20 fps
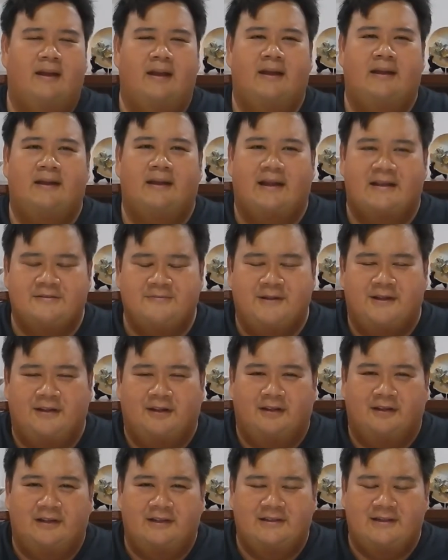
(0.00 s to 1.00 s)
And last but
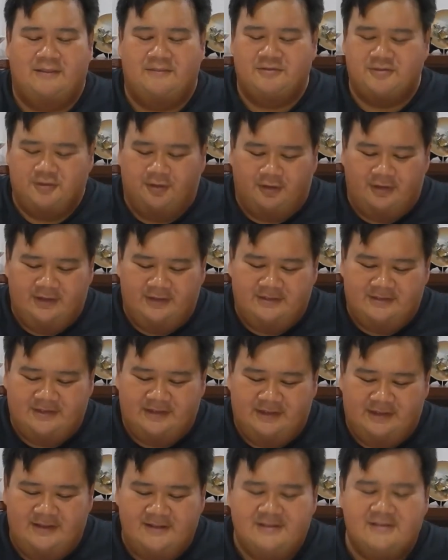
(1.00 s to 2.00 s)
not least, I'm sorry to
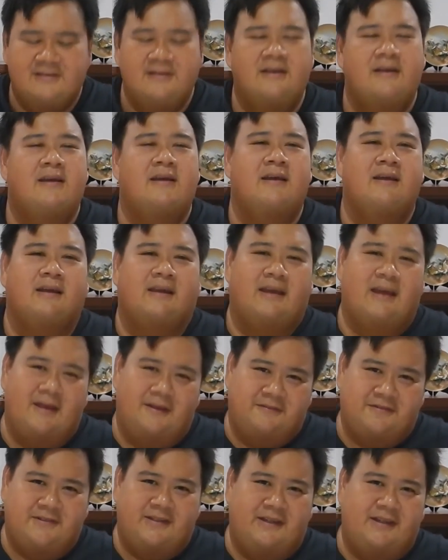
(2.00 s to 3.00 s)
say this,
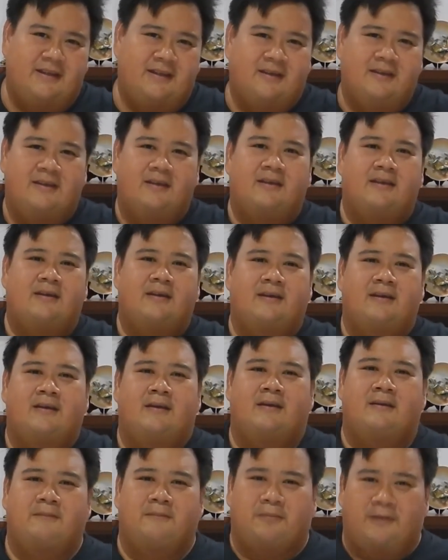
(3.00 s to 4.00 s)
KFC,
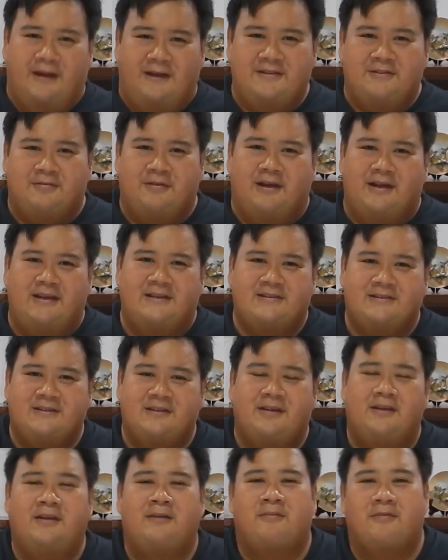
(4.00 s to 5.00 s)
price-wise,
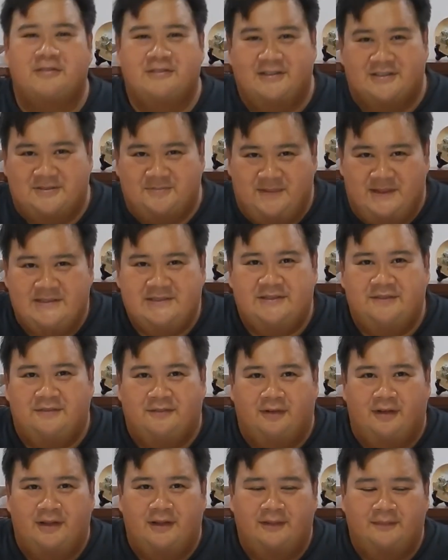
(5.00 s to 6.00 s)
you're the most expensive
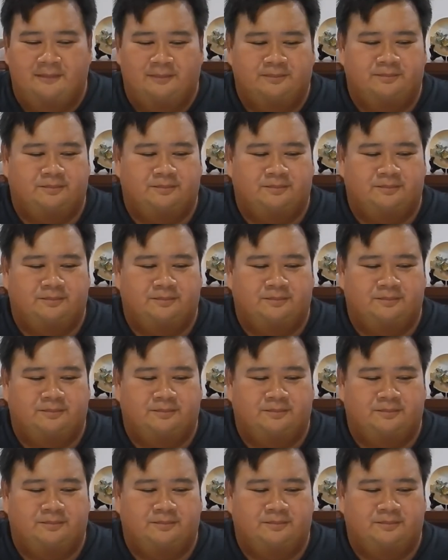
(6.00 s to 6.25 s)
one.